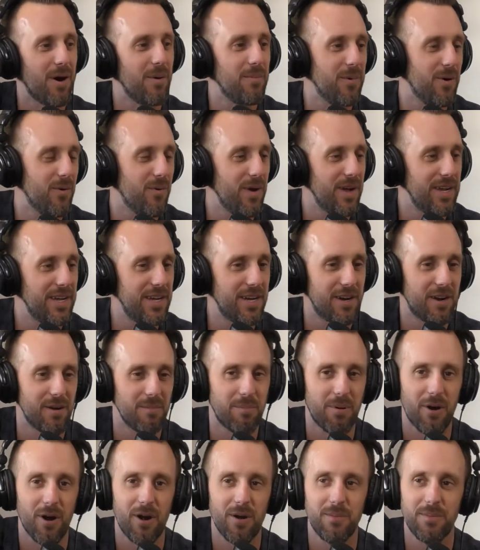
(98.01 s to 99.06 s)
on my way to your
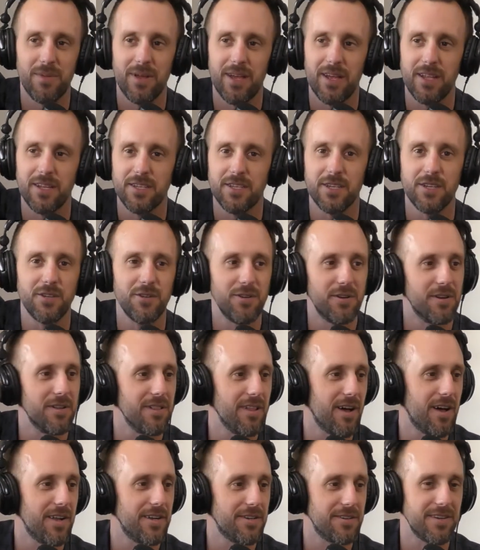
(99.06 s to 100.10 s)
apartment to do your
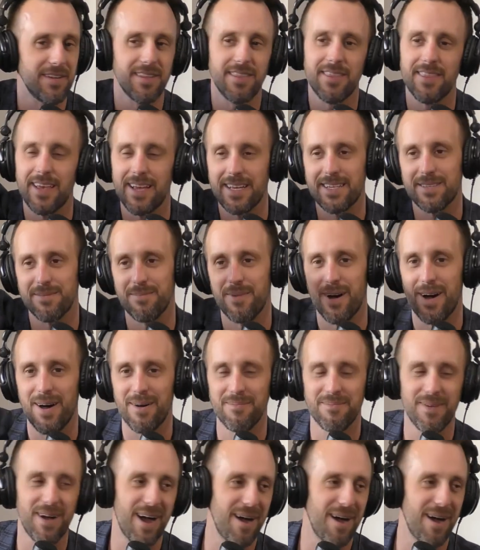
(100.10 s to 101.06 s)
laundry. Thanks, mom.